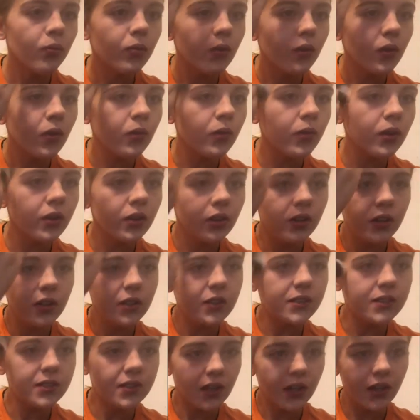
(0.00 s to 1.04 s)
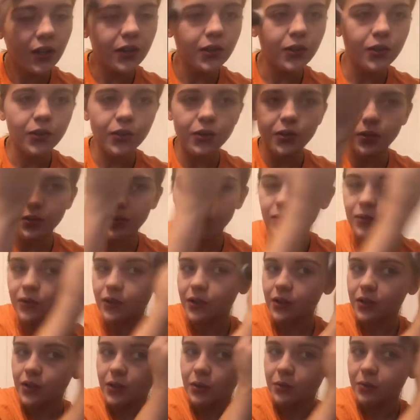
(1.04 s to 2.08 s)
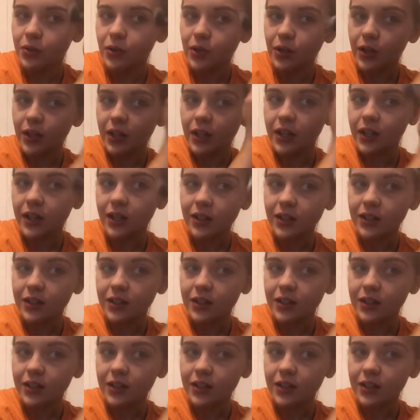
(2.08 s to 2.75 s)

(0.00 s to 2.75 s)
Really subtle, really pretty.